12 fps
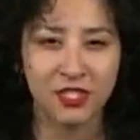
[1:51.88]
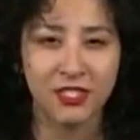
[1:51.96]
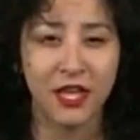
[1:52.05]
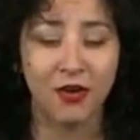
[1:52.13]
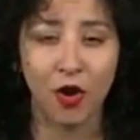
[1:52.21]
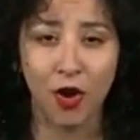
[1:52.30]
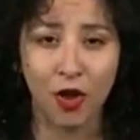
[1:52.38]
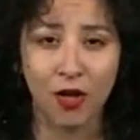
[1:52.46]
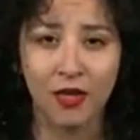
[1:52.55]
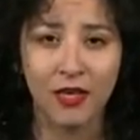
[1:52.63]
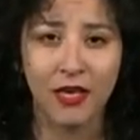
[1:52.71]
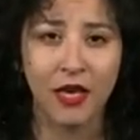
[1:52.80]
at all.
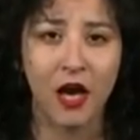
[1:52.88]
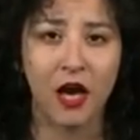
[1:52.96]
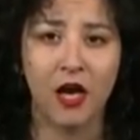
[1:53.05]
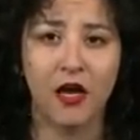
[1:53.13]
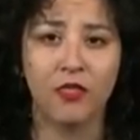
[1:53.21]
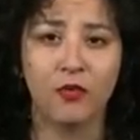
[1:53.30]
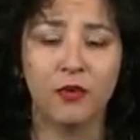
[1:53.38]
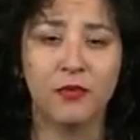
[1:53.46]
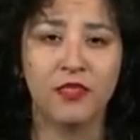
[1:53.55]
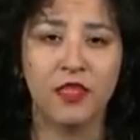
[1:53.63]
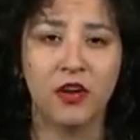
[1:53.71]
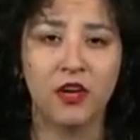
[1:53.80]
The women
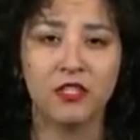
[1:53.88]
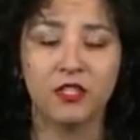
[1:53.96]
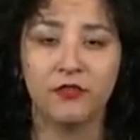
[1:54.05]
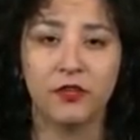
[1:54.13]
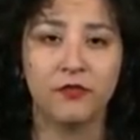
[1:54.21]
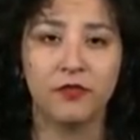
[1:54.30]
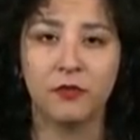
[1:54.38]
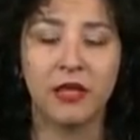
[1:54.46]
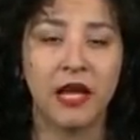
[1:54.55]
there are suffering from lack